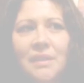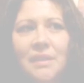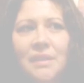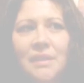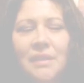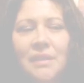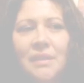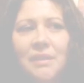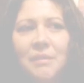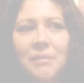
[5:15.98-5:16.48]

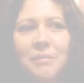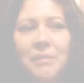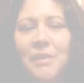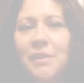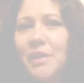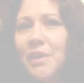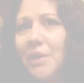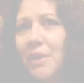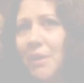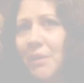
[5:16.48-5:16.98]

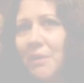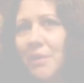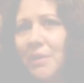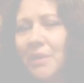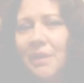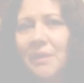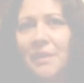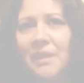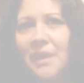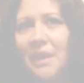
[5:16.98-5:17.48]
the
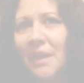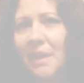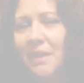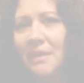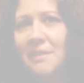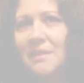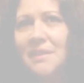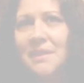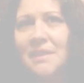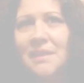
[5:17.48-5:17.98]
yoga, the
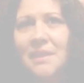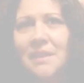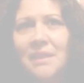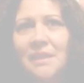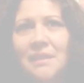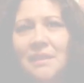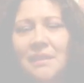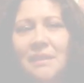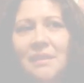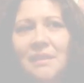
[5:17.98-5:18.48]

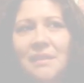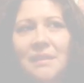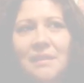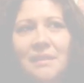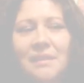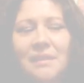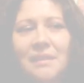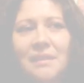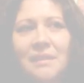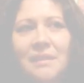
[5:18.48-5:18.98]
counselling,
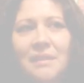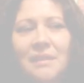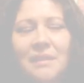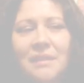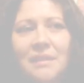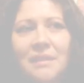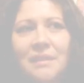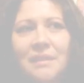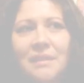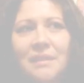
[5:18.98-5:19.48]

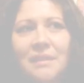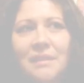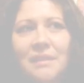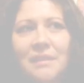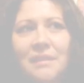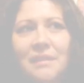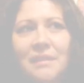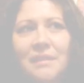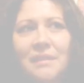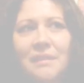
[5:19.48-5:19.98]

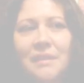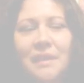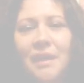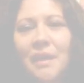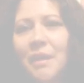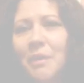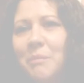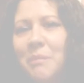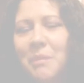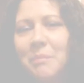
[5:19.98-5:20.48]
the
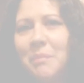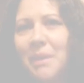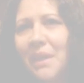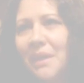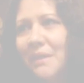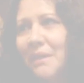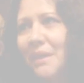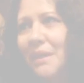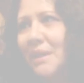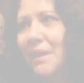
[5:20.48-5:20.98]

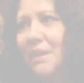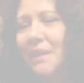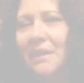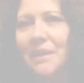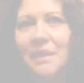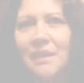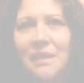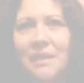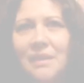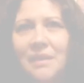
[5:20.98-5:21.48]
homeopathic
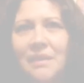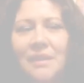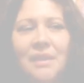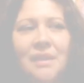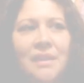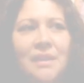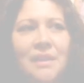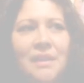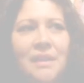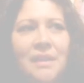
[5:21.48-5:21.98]
clinic,
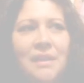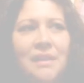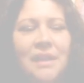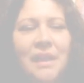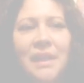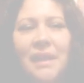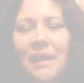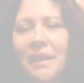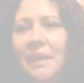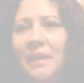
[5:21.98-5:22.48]
the
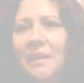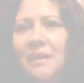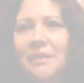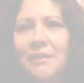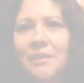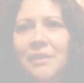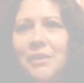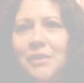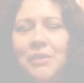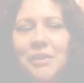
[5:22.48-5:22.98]
healing,
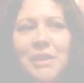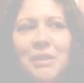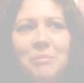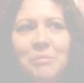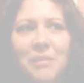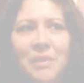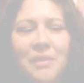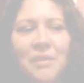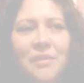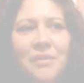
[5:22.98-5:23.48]
the
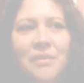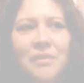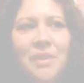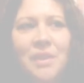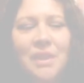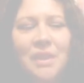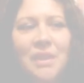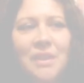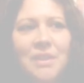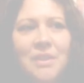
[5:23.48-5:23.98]
treatments,
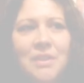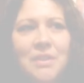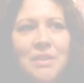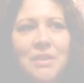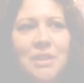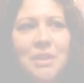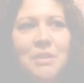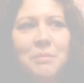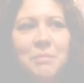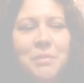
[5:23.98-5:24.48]

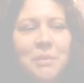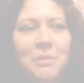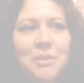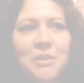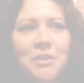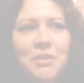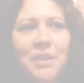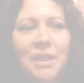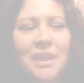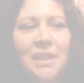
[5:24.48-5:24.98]
just
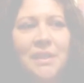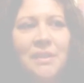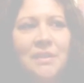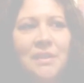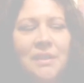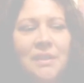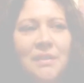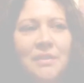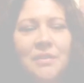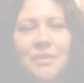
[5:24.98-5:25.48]
portrayed
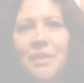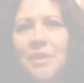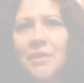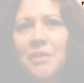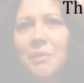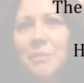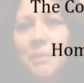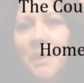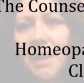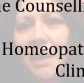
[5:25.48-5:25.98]
in a
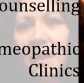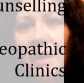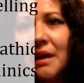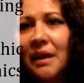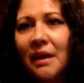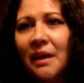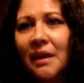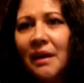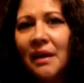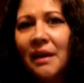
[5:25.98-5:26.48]
certain way.
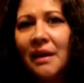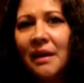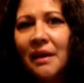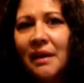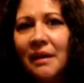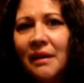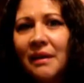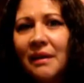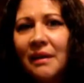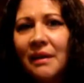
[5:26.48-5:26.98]

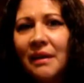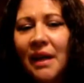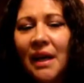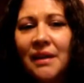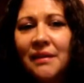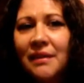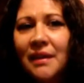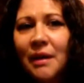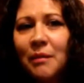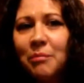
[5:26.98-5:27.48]

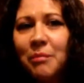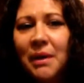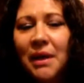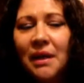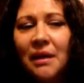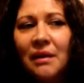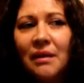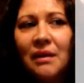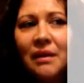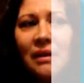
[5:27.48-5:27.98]
Had that
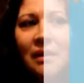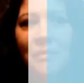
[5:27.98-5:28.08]
been